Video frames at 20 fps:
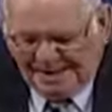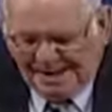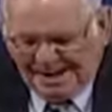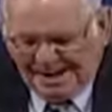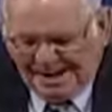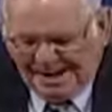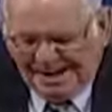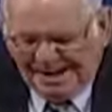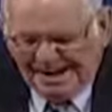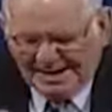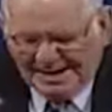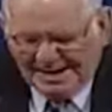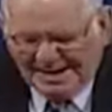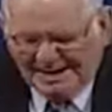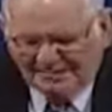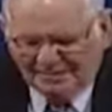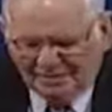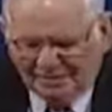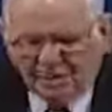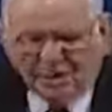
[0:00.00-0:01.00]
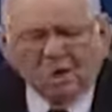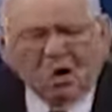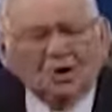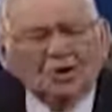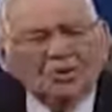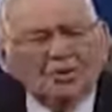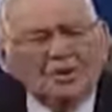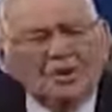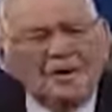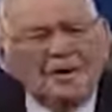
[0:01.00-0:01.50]
I have
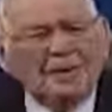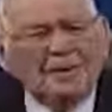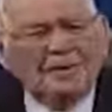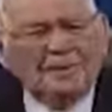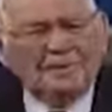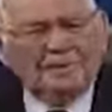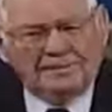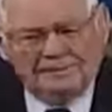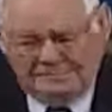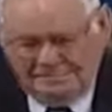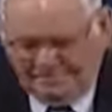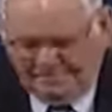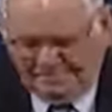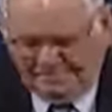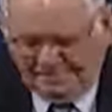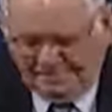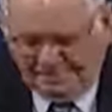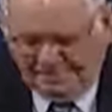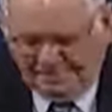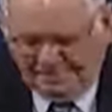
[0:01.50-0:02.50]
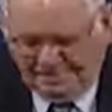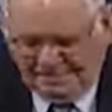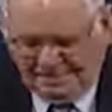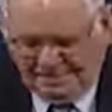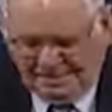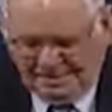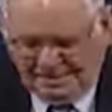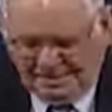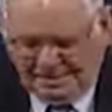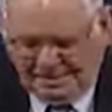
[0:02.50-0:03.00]
heard him
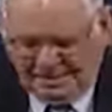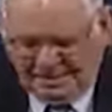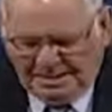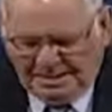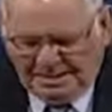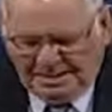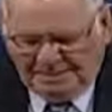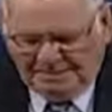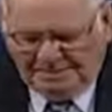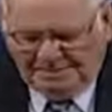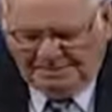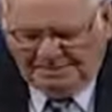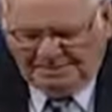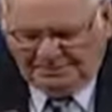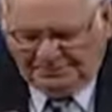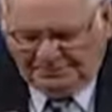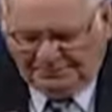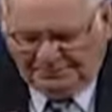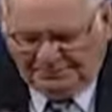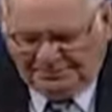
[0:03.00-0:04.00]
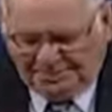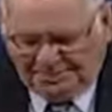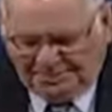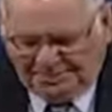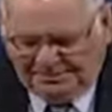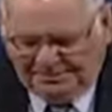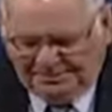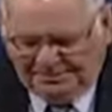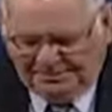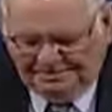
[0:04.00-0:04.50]
and observed
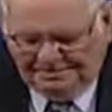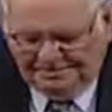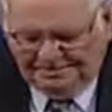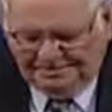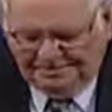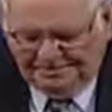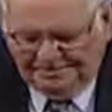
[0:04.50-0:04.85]
him.